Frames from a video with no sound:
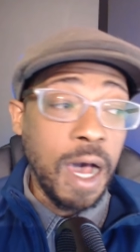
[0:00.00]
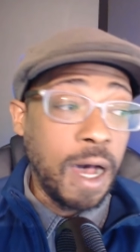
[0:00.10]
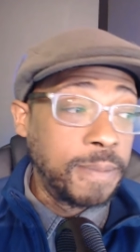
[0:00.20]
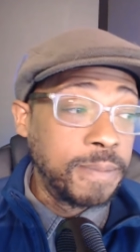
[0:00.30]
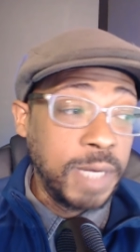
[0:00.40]

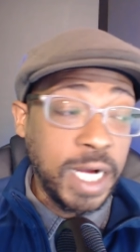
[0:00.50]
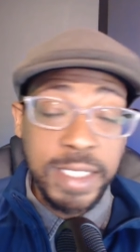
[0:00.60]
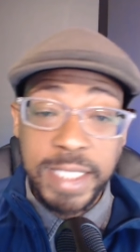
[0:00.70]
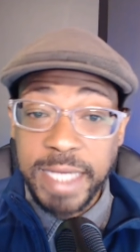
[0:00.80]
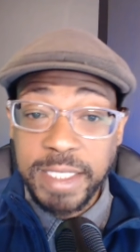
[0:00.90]
um,
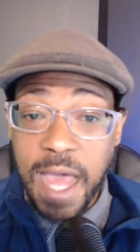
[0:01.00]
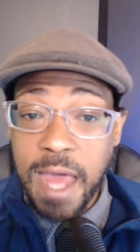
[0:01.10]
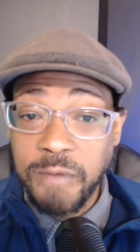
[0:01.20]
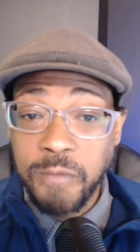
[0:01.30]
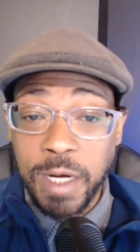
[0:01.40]
because that's
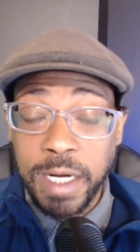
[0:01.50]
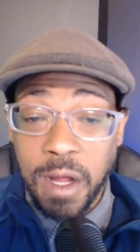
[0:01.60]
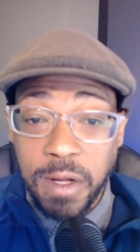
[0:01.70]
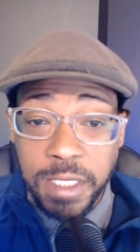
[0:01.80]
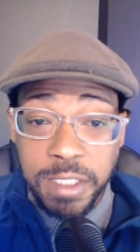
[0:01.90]
kind of
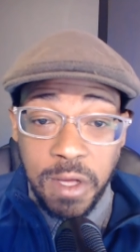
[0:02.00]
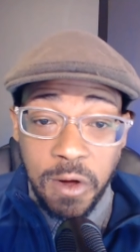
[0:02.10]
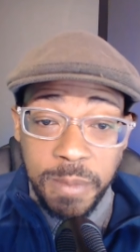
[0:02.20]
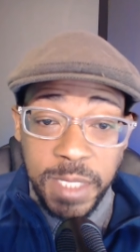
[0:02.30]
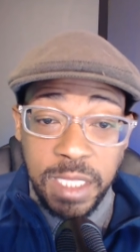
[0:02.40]
what this
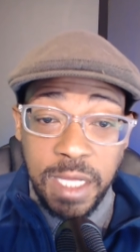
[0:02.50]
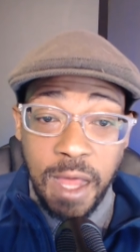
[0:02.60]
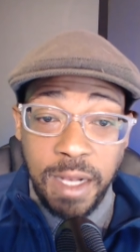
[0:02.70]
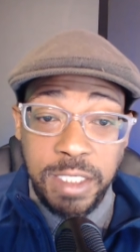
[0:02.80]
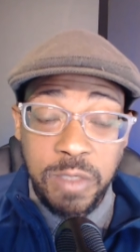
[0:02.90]
urban
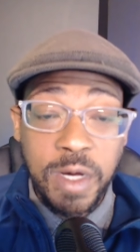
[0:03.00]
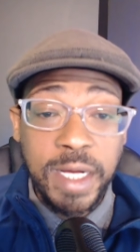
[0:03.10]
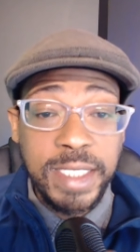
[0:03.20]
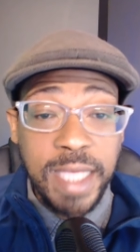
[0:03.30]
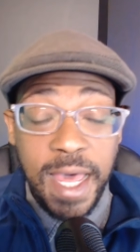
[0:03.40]
theology
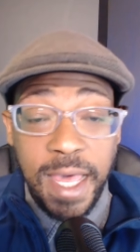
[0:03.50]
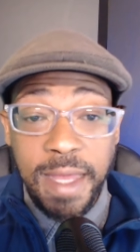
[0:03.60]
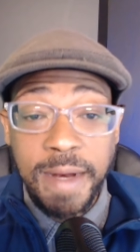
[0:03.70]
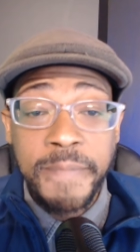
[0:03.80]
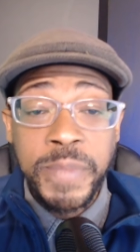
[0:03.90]
was.
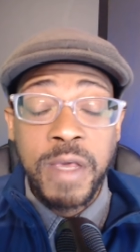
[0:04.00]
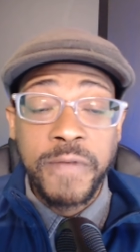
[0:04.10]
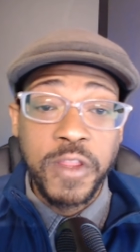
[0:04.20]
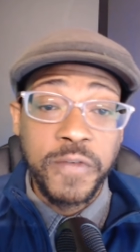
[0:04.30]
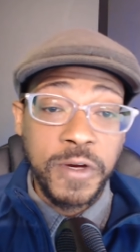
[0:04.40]
And
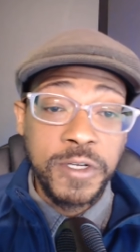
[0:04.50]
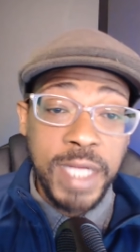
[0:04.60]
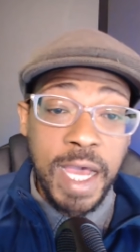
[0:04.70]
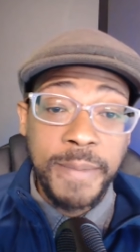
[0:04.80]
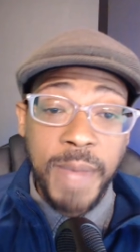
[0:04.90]
for the
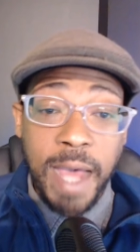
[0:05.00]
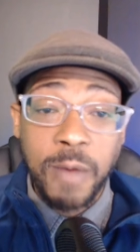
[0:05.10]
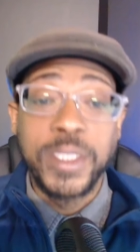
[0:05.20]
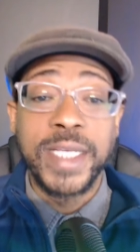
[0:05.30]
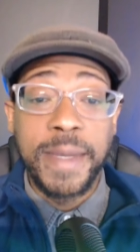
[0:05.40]
first time,
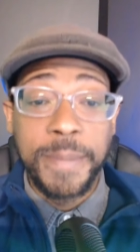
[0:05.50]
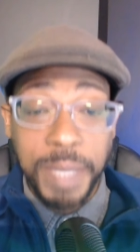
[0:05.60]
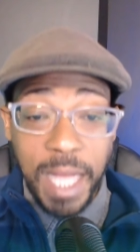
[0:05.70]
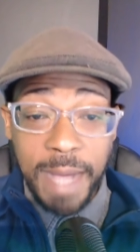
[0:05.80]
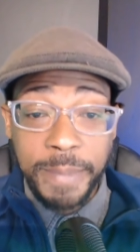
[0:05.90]
I was a
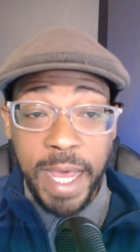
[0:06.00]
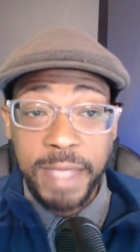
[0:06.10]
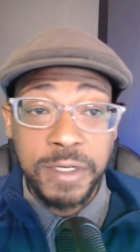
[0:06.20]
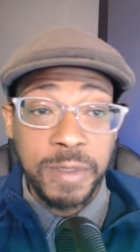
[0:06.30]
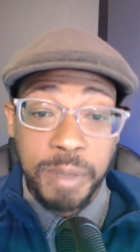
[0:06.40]
black
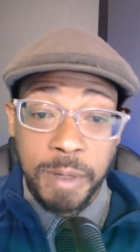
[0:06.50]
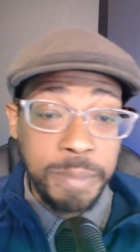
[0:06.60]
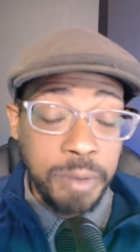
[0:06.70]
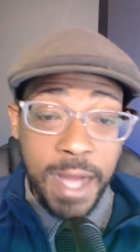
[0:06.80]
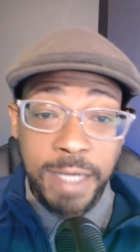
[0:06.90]
pastor.
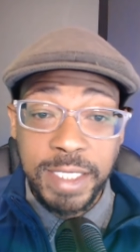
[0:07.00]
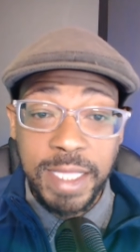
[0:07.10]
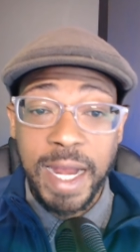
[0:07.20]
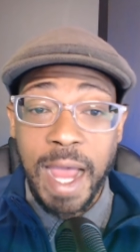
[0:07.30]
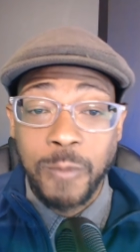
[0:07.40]
Prior
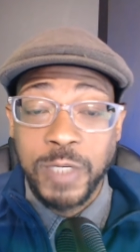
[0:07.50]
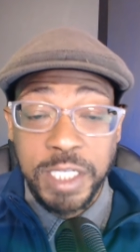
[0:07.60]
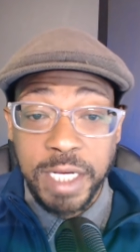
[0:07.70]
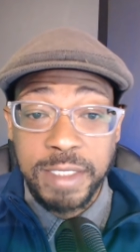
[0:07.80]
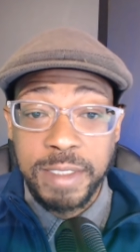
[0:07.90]
to that, I
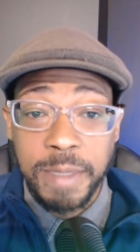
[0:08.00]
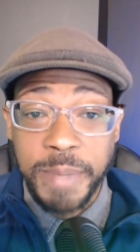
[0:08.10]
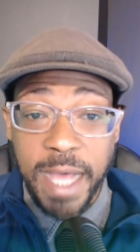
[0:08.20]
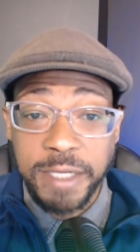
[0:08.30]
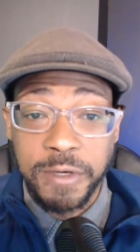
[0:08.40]
was just
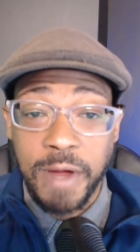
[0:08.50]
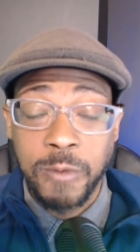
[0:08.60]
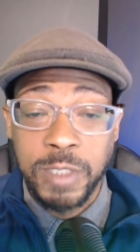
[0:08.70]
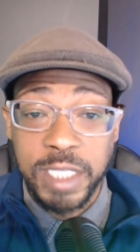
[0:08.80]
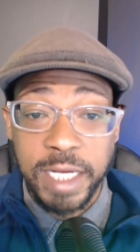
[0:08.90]
a pastor.
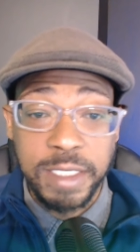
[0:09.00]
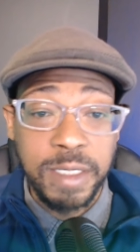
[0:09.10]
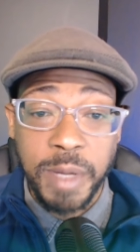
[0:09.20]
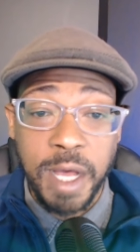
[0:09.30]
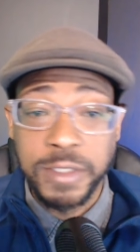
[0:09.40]
I was
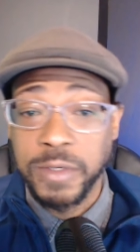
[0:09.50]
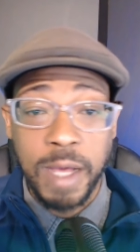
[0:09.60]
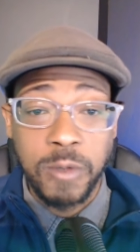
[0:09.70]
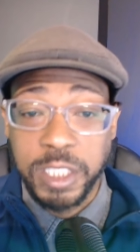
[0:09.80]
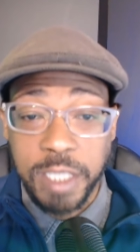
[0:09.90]
just an
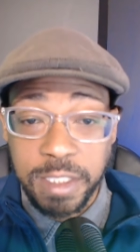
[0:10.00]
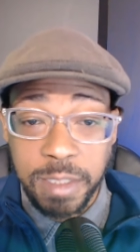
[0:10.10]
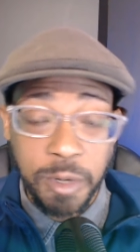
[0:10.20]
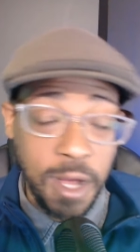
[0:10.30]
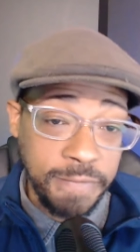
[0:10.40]
apostle. I was
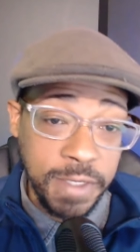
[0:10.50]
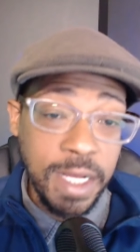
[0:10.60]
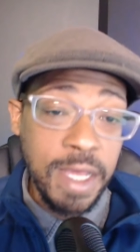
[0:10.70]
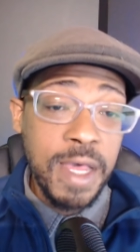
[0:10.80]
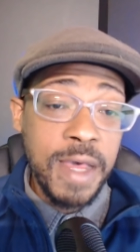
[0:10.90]
just a prophet.